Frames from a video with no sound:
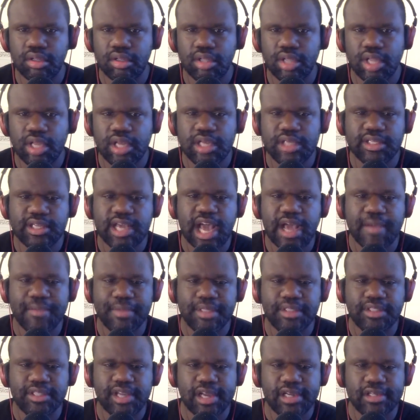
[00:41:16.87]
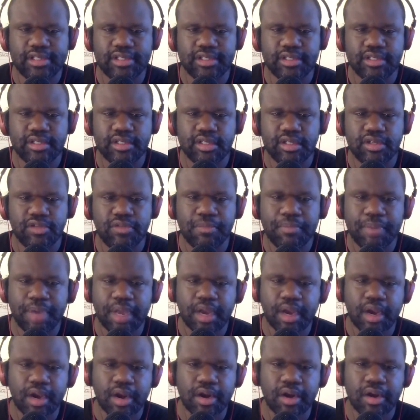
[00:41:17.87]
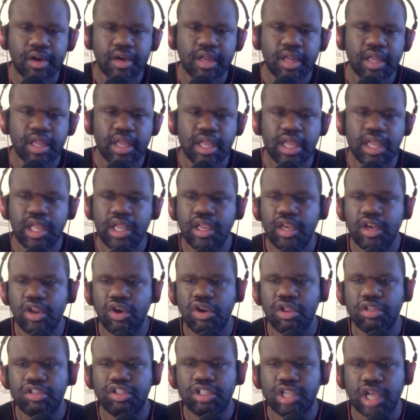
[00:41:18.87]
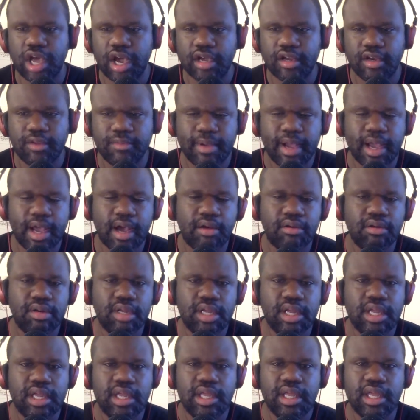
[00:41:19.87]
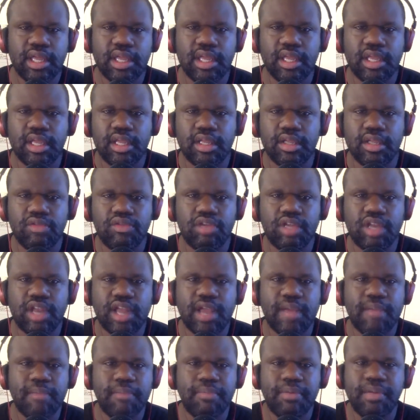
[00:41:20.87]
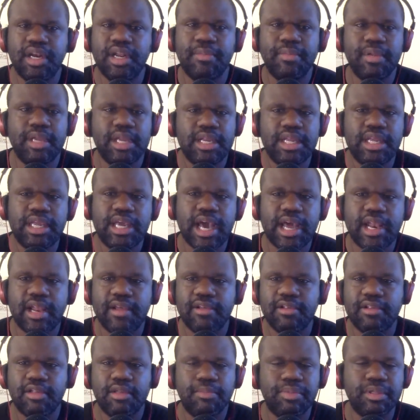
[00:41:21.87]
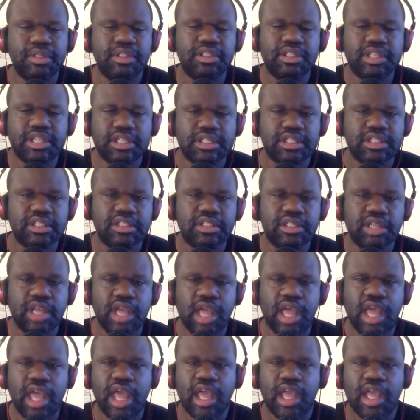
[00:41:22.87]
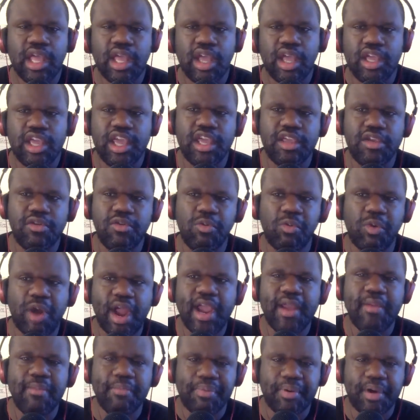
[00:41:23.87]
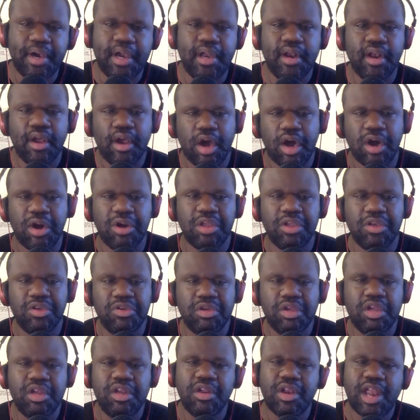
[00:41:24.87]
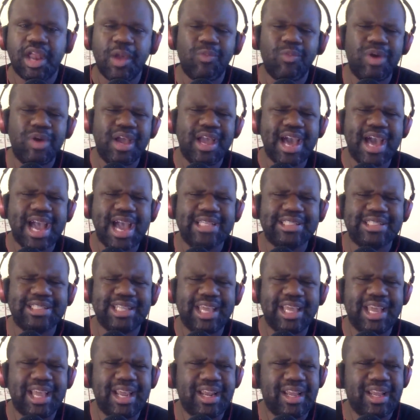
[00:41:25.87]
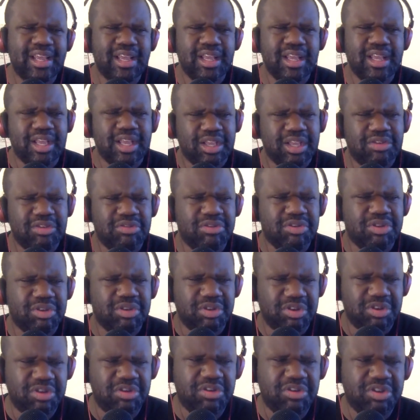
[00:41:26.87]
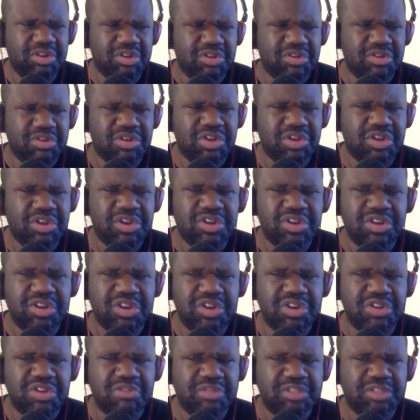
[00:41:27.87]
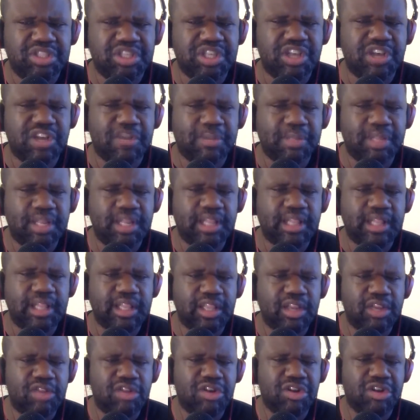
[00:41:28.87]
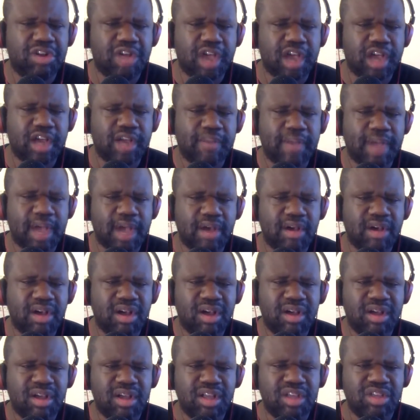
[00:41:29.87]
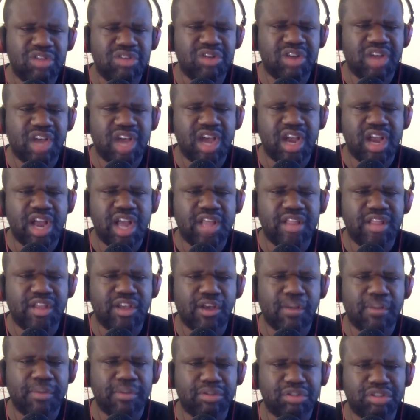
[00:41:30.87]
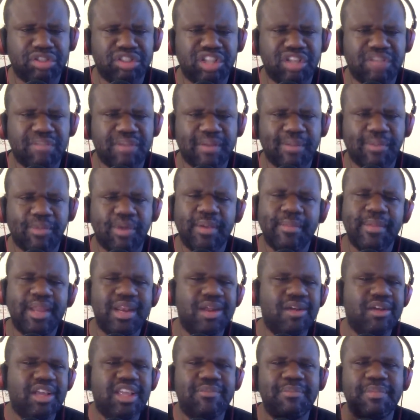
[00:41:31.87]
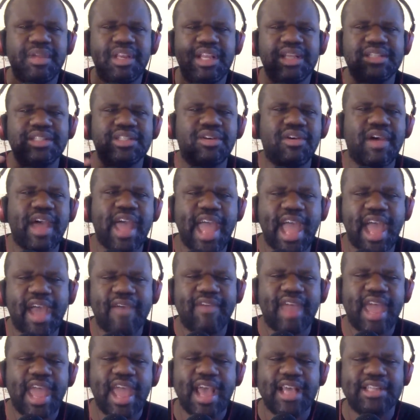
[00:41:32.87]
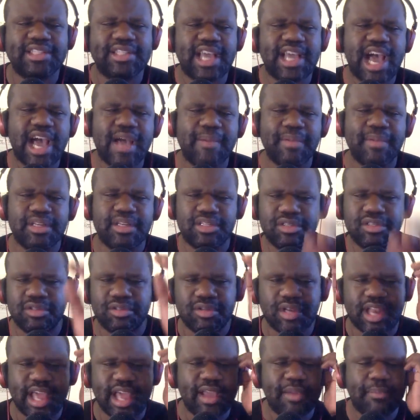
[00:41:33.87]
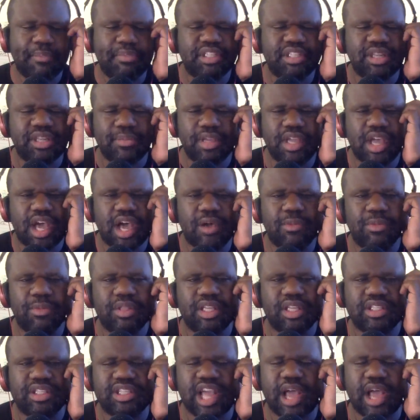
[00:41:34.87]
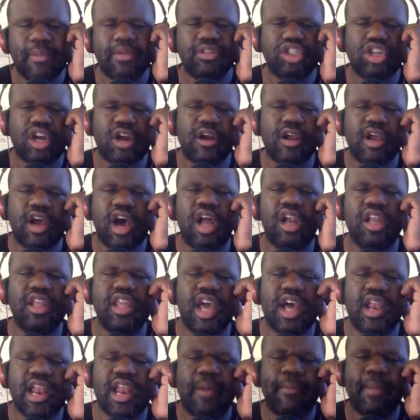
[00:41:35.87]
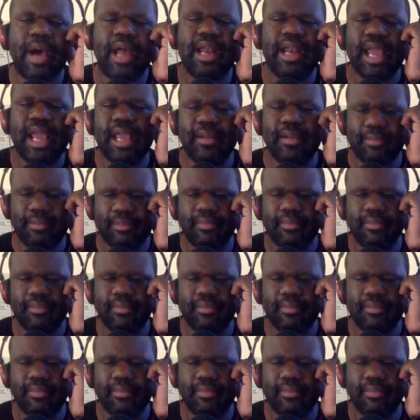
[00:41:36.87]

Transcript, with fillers: in these comment sections. You butthurt and you don't know what you're talking about, and you cannot put up any kind of positions. Yeah, you right, but or you, you know, like one guy said, you you you you you geopolitically, you know what you're talking about, you're unethical, but you're still my boy. Man, don't give me these little half ass comments, dude. Like some of y'all, I'm gonna start calling y'all out by name.